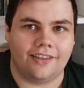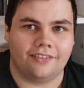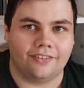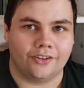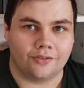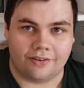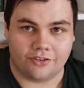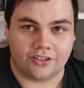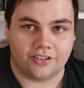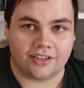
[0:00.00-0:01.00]
Then the
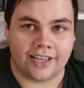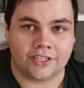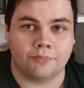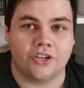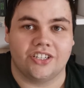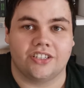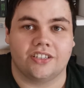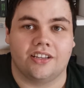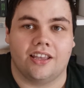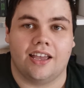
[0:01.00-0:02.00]
reverend gets
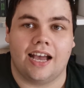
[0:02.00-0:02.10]
murdered.